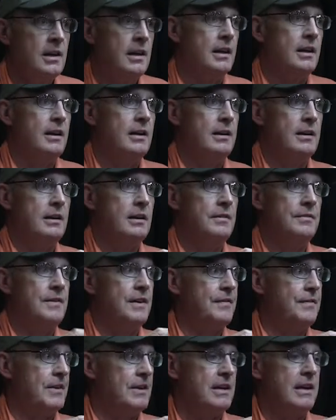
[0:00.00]
And even
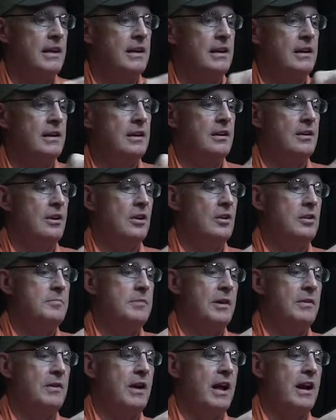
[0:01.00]
if it did, it'd only
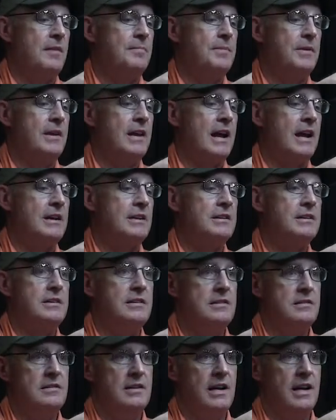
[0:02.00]
be right up at
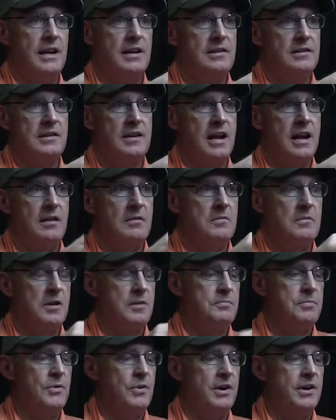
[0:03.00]
that
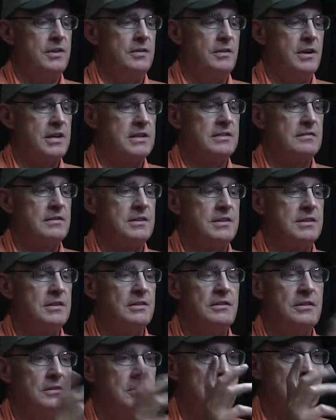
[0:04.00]
one point. The rest of it's
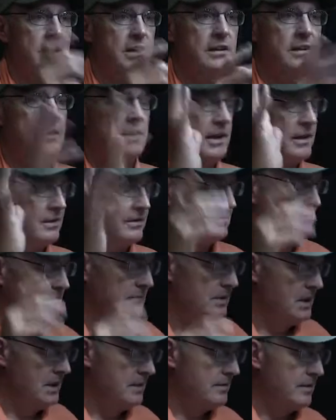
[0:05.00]
still going to wiggle.
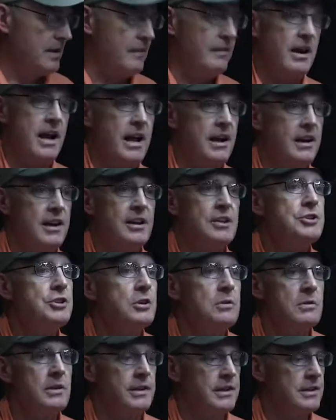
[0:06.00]
Never had an
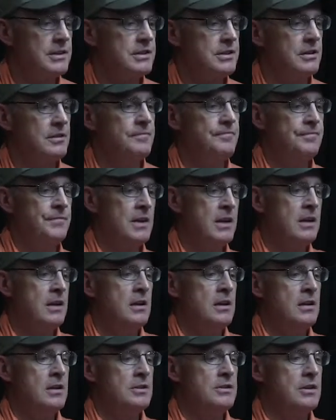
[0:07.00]
issue with it. So
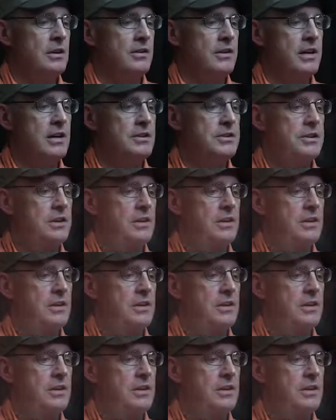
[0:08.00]
there's